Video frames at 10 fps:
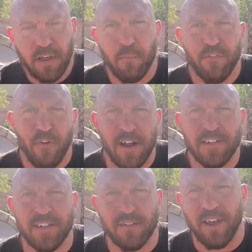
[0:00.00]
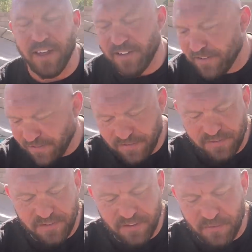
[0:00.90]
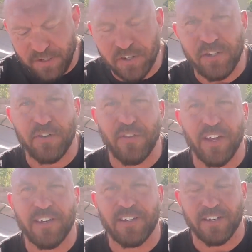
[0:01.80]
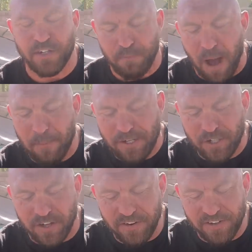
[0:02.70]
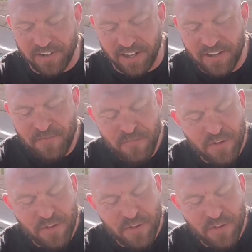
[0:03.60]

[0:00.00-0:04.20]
that we're friends, and like we just do things to just pop each other, and like